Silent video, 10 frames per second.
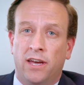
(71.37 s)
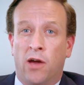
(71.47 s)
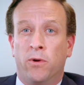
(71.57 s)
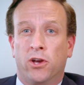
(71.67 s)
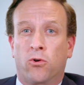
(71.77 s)

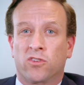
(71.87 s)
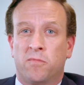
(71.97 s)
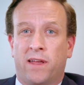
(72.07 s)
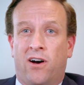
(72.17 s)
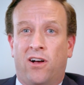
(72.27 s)
And we at Goranson,
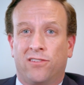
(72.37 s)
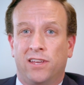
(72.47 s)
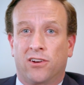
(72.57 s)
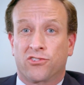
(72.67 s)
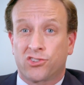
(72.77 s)
Bain,
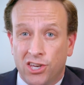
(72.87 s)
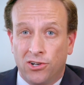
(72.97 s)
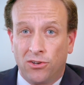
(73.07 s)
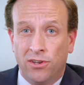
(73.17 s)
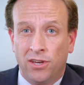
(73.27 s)
Ausley are
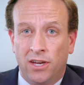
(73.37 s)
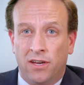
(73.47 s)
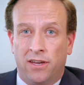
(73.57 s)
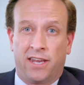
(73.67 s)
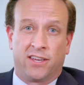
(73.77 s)
skilled
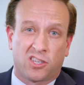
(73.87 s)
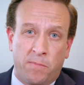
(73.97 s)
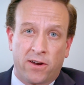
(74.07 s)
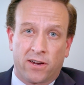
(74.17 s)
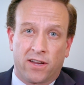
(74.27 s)
and
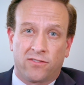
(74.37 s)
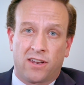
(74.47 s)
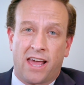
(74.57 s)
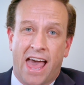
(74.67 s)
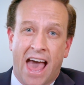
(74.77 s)
experienced
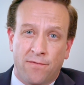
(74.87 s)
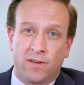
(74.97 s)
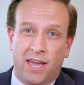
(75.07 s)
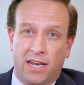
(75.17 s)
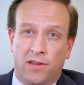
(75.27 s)
in
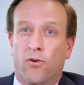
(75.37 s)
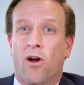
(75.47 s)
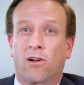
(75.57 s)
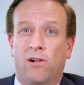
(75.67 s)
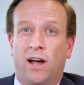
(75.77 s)
advocating for
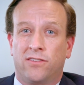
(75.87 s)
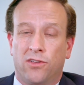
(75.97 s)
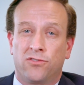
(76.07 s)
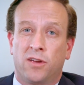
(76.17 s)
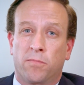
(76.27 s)
our clients at
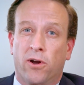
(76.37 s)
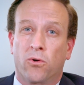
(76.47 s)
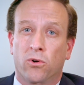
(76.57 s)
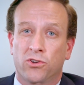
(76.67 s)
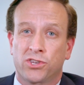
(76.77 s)
those temporary
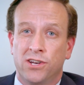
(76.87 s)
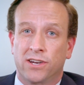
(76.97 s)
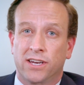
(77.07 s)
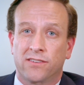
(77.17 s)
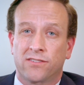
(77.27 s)
orders
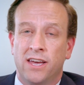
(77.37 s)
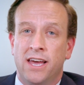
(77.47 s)
hearings.